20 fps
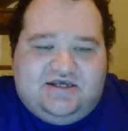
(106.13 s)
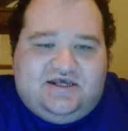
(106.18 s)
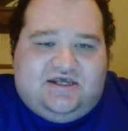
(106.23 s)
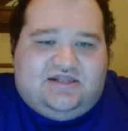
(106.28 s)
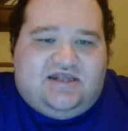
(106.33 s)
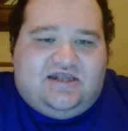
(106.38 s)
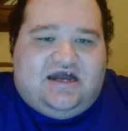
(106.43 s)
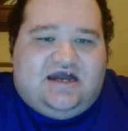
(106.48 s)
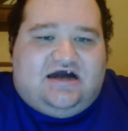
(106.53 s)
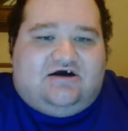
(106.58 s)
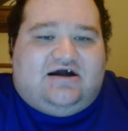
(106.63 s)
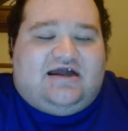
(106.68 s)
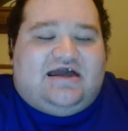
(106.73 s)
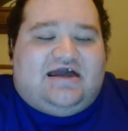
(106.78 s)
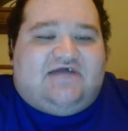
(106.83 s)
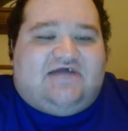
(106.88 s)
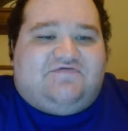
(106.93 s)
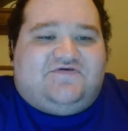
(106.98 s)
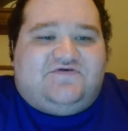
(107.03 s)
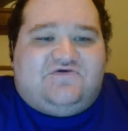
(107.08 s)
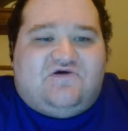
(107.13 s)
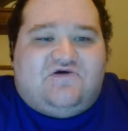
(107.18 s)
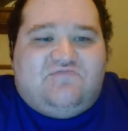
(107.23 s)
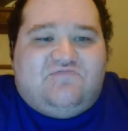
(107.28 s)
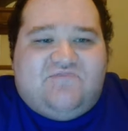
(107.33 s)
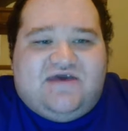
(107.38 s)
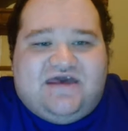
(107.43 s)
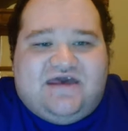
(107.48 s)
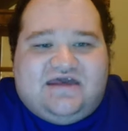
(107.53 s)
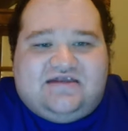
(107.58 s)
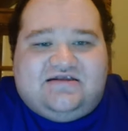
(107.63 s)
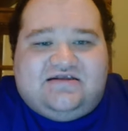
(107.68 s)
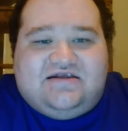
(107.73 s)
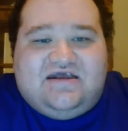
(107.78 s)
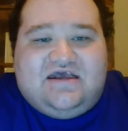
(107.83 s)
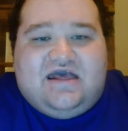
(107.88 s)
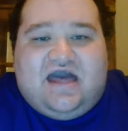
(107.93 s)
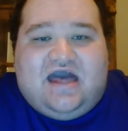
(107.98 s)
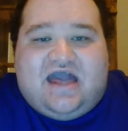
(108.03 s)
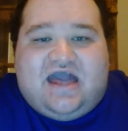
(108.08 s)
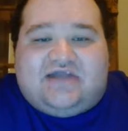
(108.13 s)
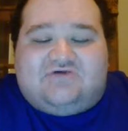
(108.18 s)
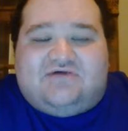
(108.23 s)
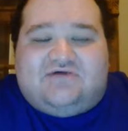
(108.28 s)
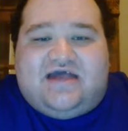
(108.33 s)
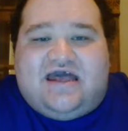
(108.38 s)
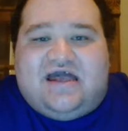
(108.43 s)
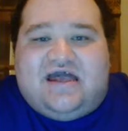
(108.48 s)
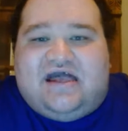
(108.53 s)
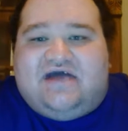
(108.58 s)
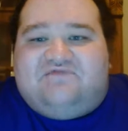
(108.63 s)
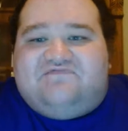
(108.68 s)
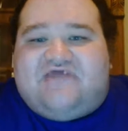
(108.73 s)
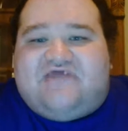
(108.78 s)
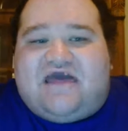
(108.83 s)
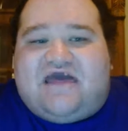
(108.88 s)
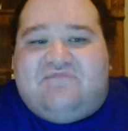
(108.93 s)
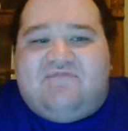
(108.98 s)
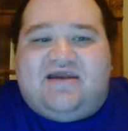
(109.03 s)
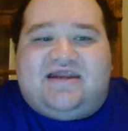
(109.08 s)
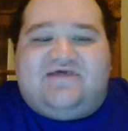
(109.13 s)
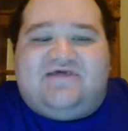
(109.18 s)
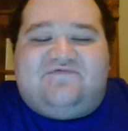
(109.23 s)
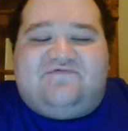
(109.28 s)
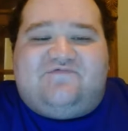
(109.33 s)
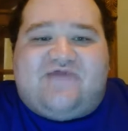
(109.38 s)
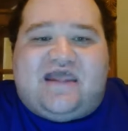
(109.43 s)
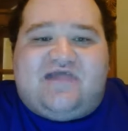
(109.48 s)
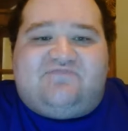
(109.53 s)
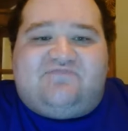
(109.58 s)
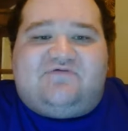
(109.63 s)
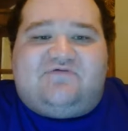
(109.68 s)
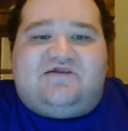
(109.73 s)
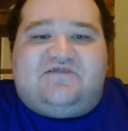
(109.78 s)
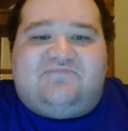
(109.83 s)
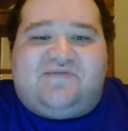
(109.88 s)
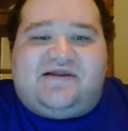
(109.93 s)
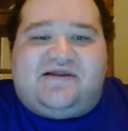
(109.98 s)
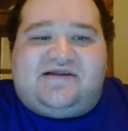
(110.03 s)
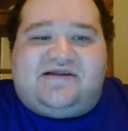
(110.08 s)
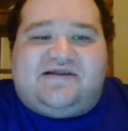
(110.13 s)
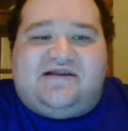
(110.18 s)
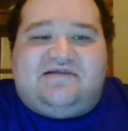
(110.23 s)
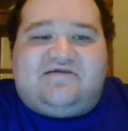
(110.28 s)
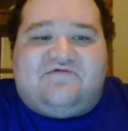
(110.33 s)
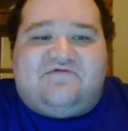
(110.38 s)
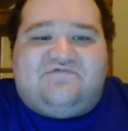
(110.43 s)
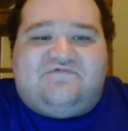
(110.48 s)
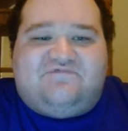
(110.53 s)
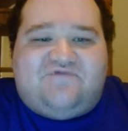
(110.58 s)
Now, I have to admit, I don't have that many favorite species of